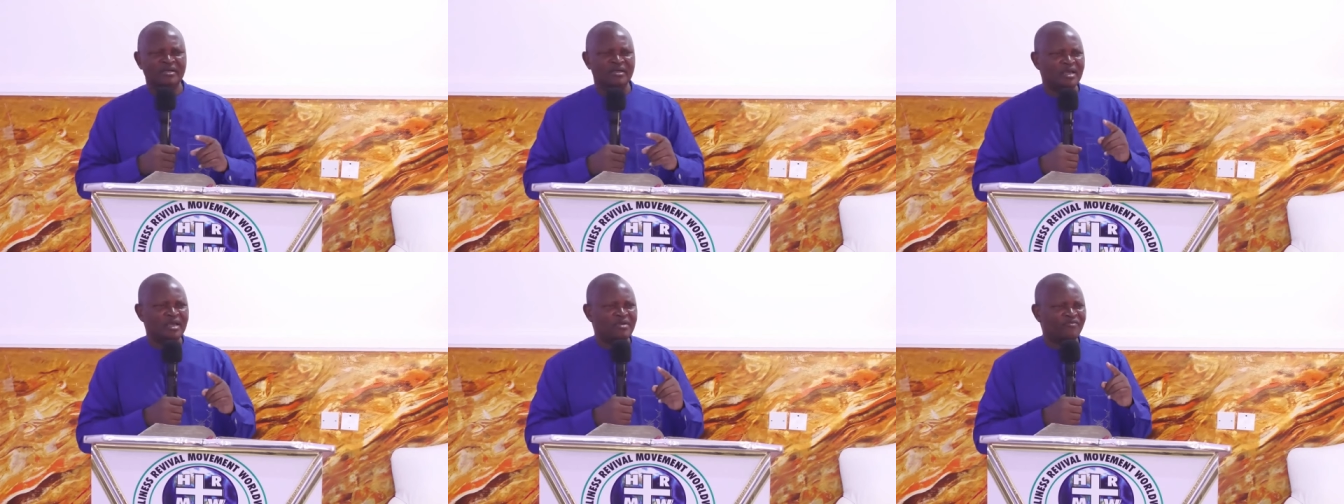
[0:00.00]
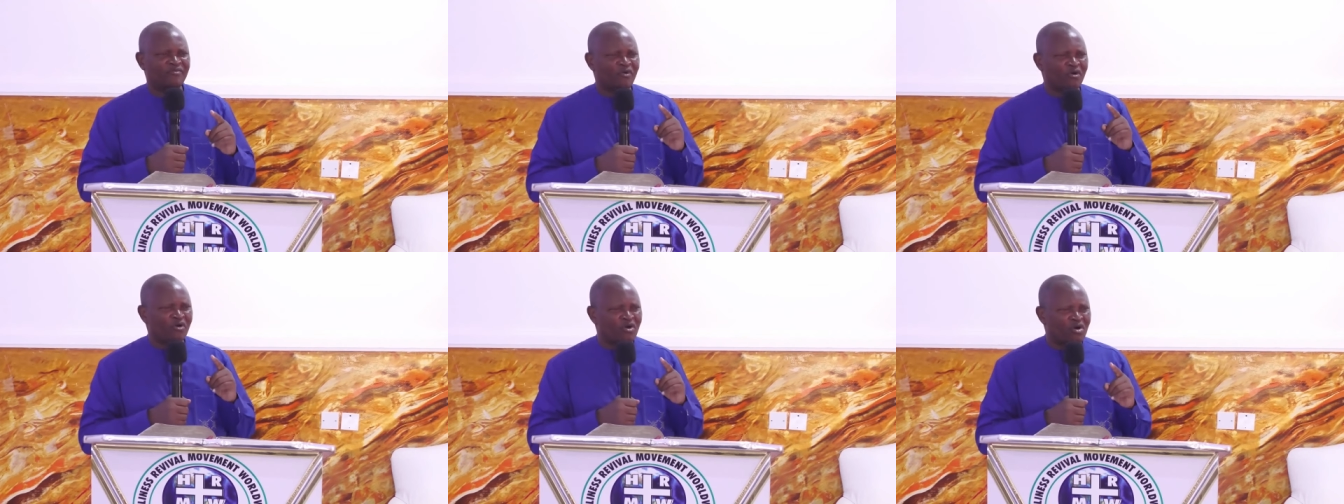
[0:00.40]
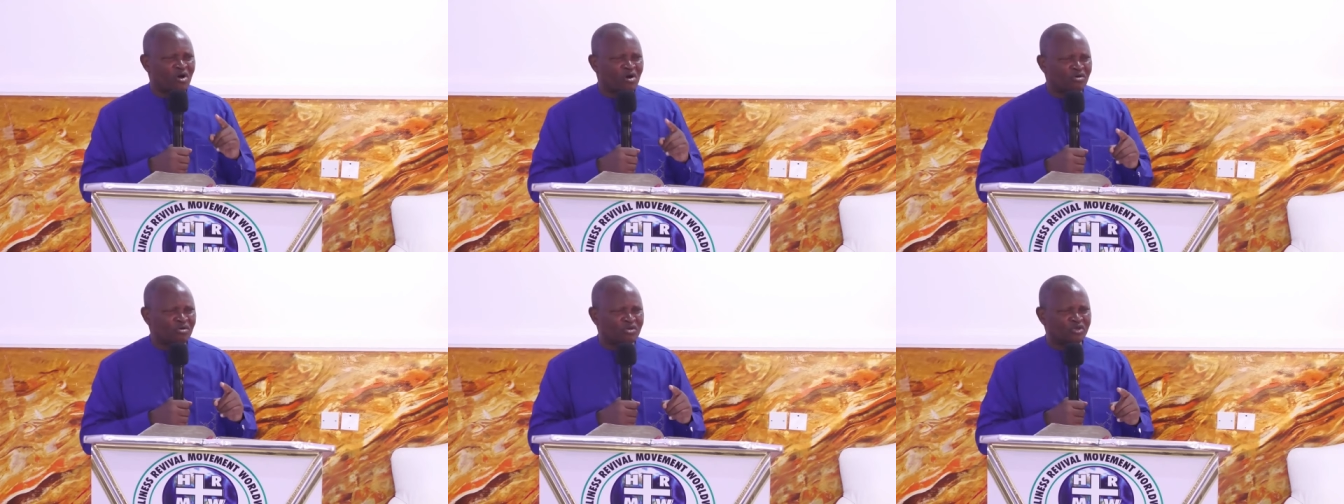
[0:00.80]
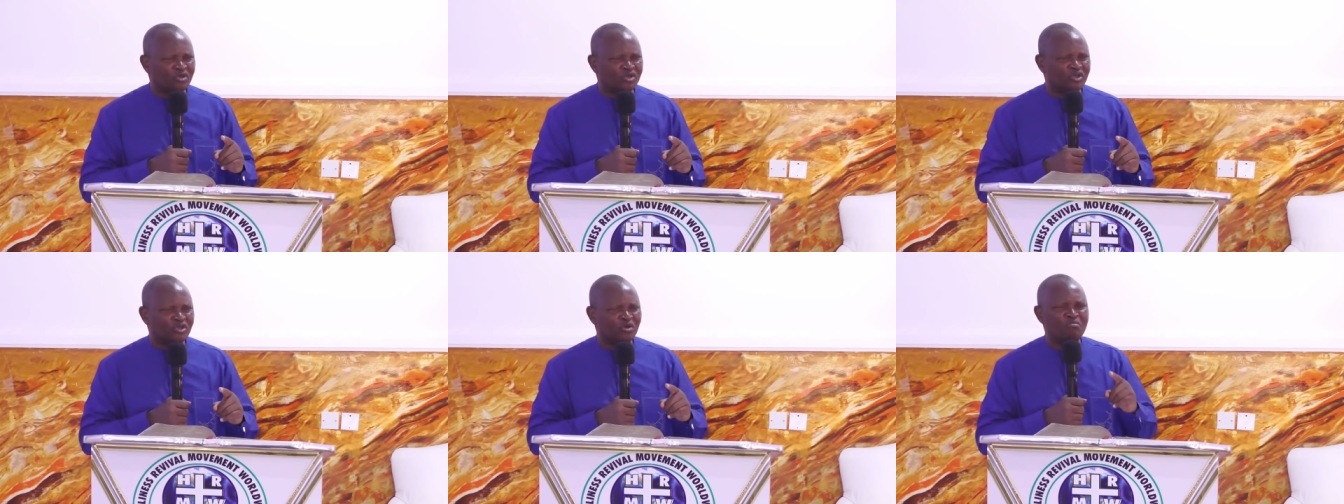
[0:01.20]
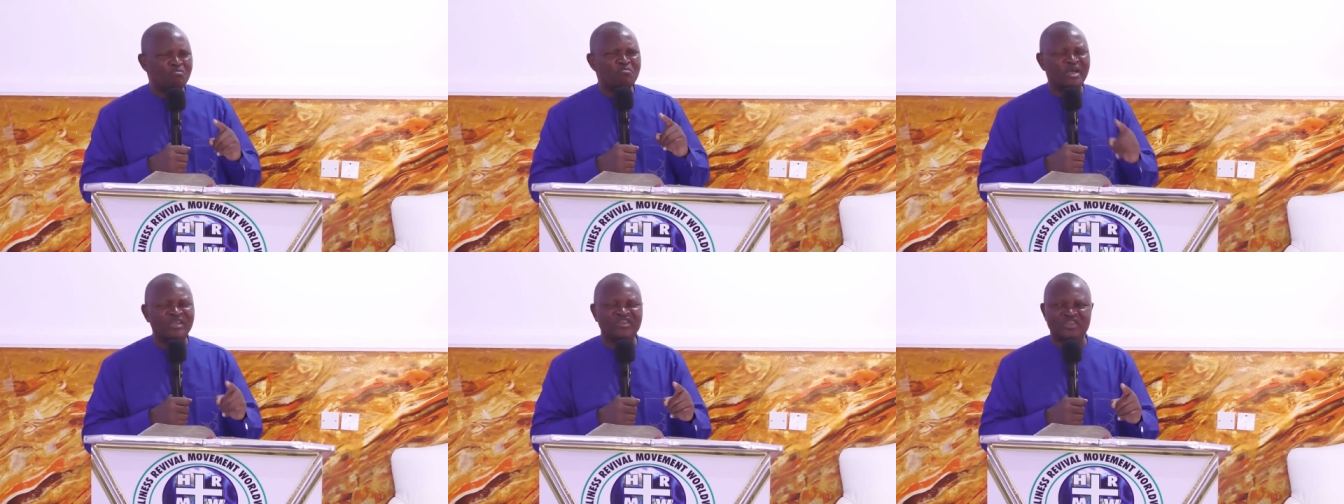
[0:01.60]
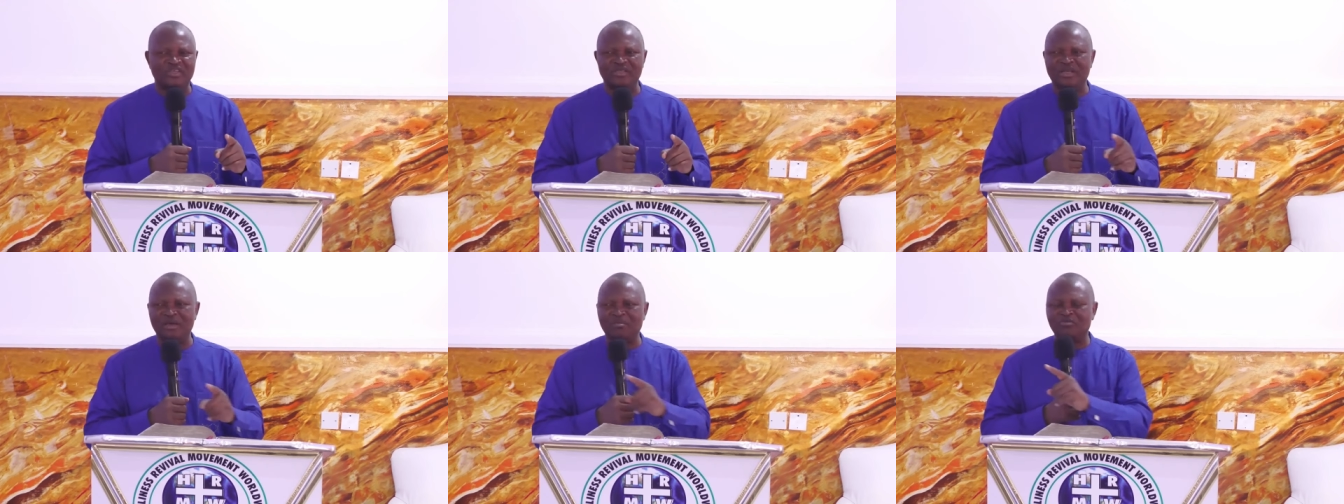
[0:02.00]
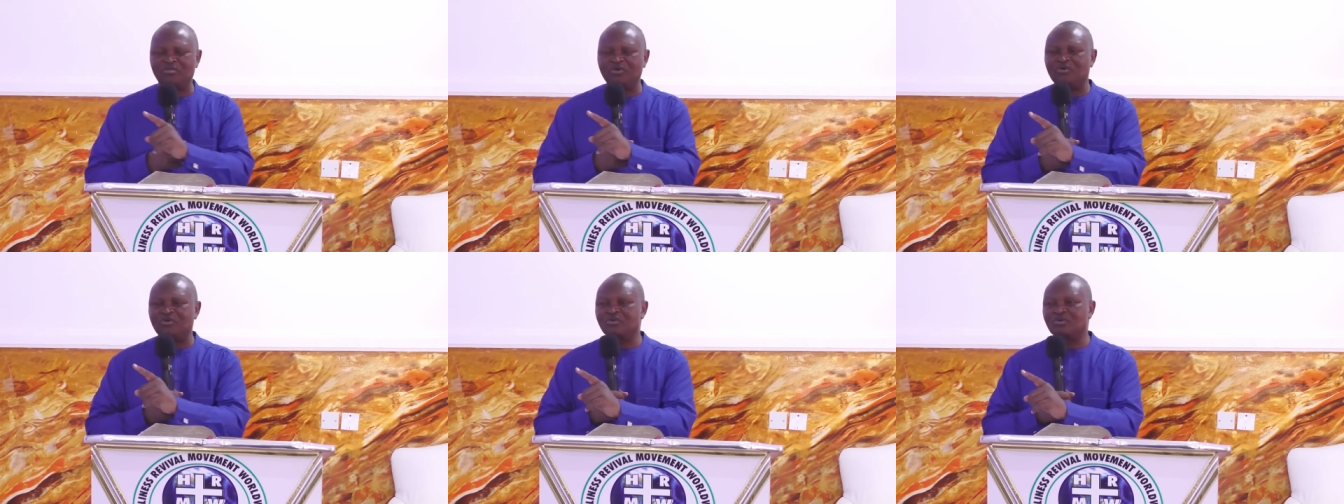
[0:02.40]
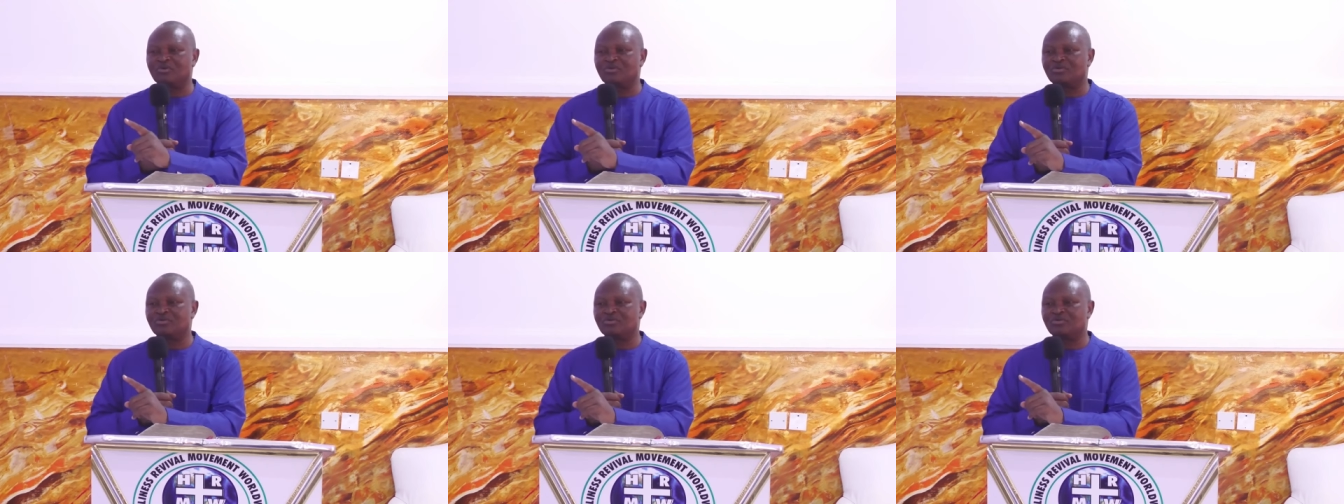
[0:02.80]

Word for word: For God to show mercy, there must be truth.